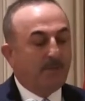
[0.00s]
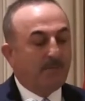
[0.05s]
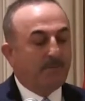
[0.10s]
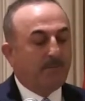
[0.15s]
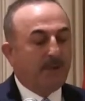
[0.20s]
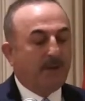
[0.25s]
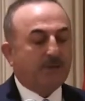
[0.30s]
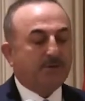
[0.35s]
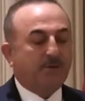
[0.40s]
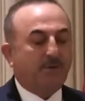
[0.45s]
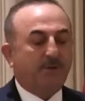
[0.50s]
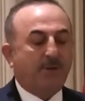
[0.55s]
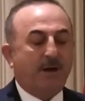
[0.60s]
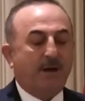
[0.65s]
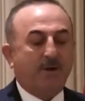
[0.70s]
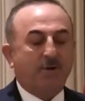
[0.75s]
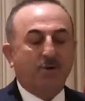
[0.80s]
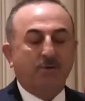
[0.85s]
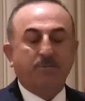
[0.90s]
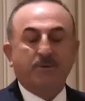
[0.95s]
Based on
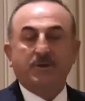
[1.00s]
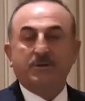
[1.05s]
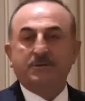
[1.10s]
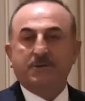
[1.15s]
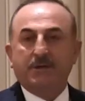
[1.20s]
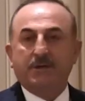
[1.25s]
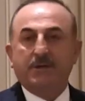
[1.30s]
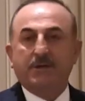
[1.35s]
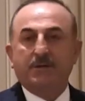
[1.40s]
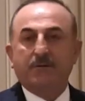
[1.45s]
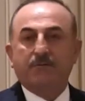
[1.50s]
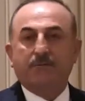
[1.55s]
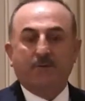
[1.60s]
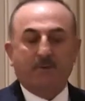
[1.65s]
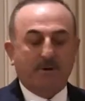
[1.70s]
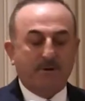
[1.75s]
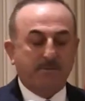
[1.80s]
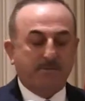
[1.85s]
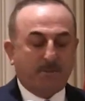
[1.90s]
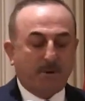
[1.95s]
our humanitarian
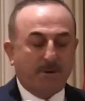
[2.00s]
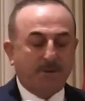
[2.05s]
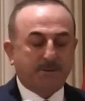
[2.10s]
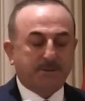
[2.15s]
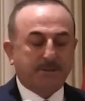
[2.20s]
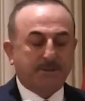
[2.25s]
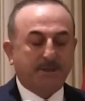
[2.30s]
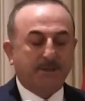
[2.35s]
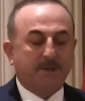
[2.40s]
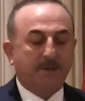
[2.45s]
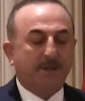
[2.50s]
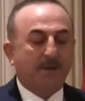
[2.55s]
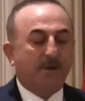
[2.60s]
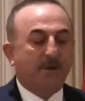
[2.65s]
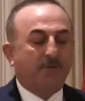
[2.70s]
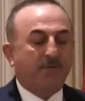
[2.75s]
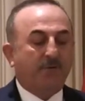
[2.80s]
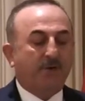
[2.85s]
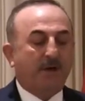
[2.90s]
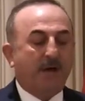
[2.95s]
foreign policy,
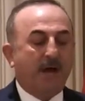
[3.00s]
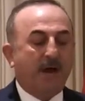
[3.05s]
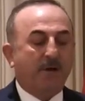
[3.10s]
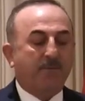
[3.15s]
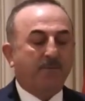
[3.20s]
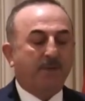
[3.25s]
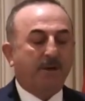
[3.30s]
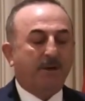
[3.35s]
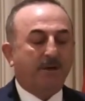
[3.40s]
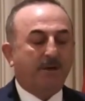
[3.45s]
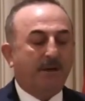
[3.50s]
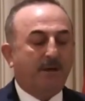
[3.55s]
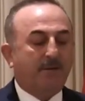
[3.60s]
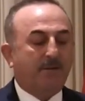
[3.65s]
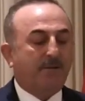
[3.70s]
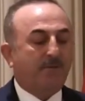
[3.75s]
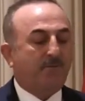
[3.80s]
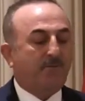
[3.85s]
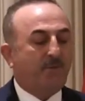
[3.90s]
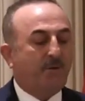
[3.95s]
we have been
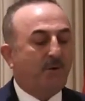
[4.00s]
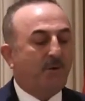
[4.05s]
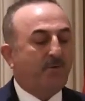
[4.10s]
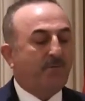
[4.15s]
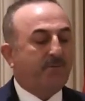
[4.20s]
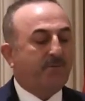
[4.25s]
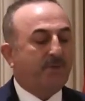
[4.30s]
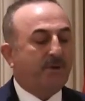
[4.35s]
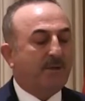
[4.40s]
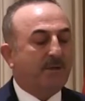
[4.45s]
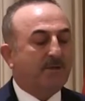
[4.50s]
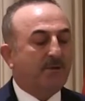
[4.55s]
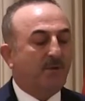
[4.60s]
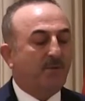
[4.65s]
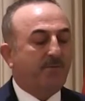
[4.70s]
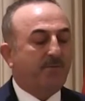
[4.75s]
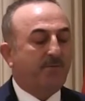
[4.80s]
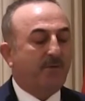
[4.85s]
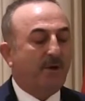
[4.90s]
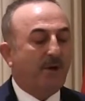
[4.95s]
at the forefront
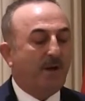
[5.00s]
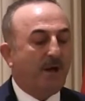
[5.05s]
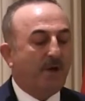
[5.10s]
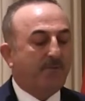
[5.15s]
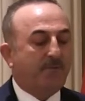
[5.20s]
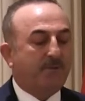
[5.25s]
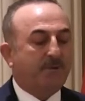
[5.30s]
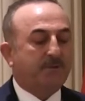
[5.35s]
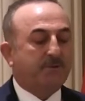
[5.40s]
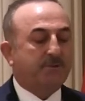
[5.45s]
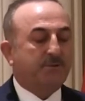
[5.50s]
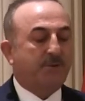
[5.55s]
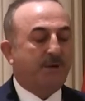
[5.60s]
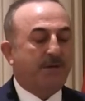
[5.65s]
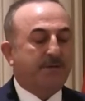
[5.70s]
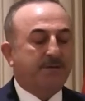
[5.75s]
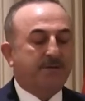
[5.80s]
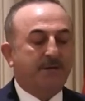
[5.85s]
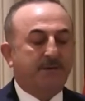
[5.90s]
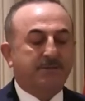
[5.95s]
of efforts to
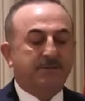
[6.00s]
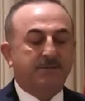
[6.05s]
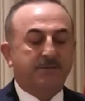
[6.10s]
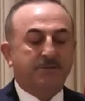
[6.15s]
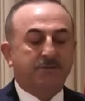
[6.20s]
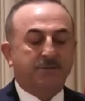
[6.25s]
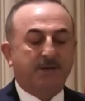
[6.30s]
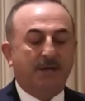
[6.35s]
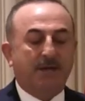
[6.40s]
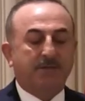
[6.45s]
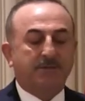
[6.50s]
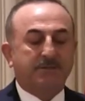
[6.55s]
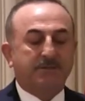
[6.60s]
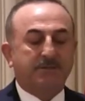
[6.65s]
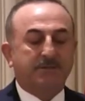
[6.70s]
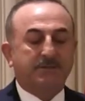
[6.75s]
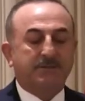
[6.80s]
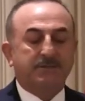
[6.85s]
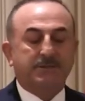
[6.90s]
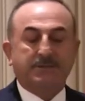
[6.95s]
address the
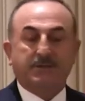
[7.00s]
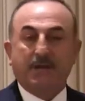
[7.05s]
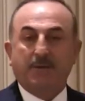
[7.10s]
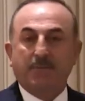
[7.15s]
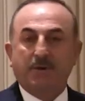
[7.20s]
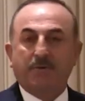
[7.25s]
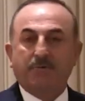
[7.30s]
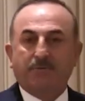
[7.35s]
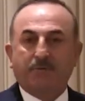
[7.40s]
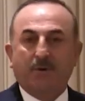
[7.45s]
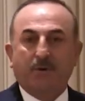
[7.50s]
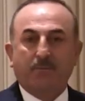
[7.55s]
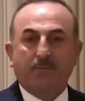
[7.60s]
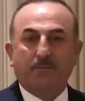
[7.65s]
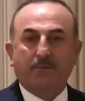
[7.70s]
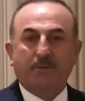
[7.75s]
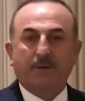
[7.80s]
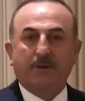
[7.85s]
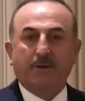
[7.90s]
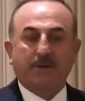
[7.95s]
challenges stemming
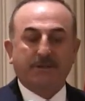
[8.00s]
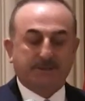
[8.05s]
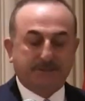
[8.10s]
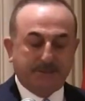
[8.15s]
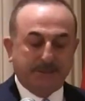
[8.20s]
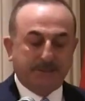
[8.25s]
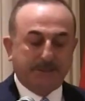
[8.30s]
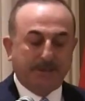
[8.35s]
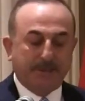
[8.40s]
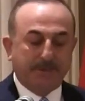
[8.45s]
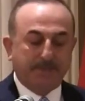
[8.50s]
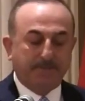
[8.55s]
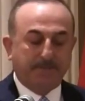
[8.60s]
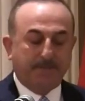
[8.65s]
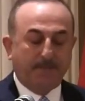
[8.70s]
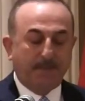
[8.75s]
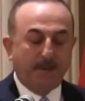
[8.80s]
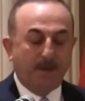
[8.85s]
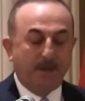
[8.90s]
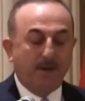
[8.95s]
from Syria.
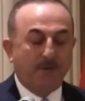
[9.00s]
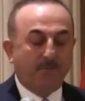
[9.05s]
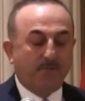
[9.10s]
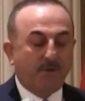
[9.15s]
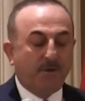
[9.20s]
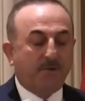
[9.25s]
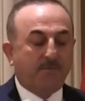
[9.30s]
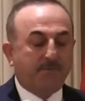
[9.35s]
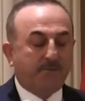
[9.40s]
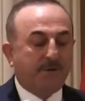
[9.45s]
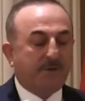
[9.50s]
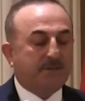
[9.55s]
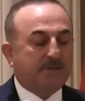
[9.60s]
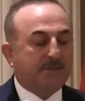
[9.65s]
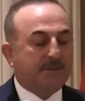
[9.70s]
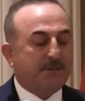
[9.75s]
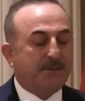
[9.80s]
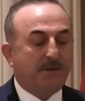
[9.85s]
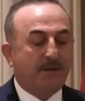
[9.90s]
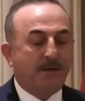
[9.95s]
We
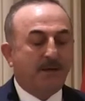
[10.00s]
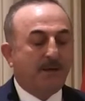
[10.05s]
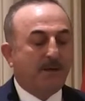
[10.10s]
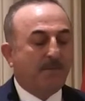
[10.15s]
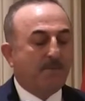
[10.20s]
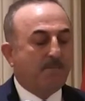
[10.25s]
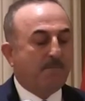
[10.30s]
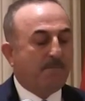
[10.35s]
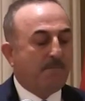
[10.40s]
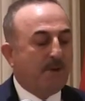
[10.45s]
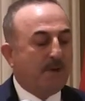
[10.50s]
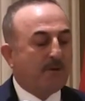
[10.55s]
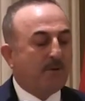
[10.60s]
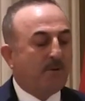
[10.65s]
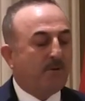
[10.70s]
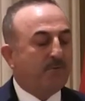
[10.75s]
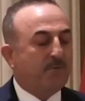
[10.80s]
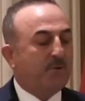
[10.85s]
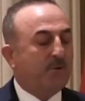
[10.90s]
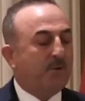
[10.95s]
filter many
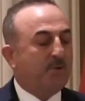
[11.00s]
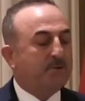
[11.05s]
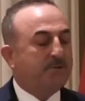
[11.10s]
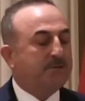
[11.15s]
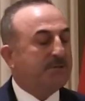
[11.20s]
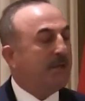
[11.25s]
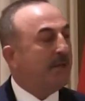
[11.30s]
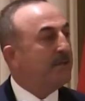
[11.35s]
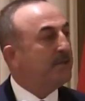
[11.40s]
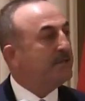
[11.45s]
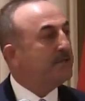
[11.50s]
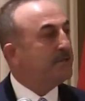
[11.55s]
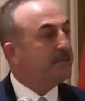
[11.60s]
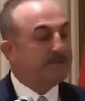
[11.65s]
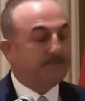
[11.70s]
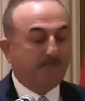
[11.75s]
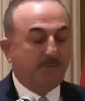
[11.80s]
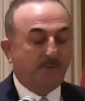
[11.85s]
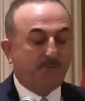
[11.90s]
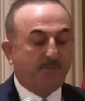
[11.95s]
of those
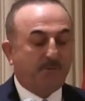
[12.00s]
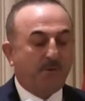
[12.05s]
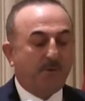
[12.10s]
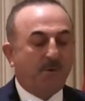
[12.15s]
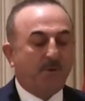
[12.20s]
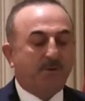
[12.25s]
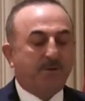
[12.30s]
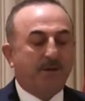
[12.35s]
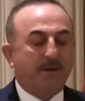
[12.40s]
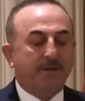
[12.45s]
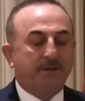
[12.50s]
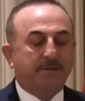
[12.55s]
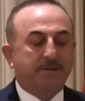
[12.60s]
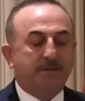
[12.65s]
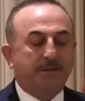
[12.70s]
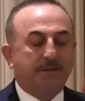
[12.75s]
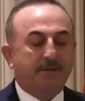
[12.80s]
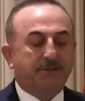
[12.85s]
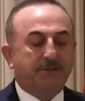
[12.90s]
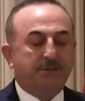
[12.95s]
challenges before they
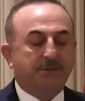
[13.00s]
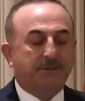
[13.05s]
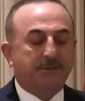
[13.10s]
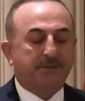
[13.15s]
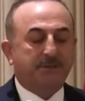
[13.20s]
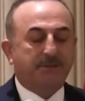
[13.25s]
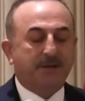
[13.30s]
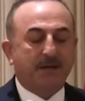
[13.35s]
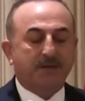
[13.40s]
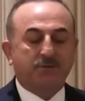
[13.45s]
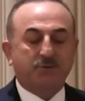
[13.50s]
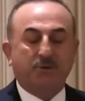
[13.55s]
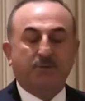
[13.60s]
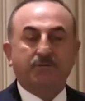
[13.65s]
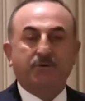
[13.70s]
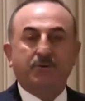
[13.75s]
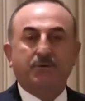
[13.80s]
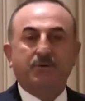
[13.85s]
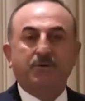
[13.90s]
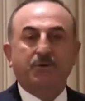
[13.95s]
reach the rest
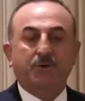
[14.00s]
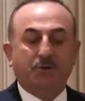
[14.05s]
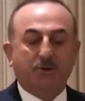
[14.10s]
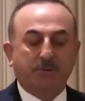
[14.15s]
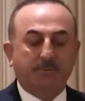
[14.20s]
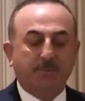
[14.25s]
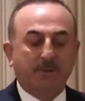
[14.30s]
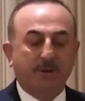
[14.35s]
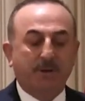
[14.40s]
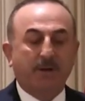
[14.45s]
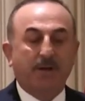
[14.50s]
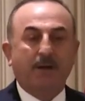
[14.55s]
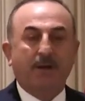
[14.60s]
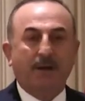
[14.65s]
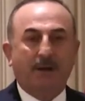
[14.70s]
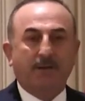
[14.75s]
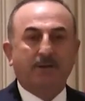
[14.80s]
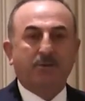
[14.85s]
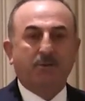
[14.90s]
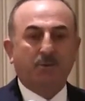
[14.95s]
of Europe and the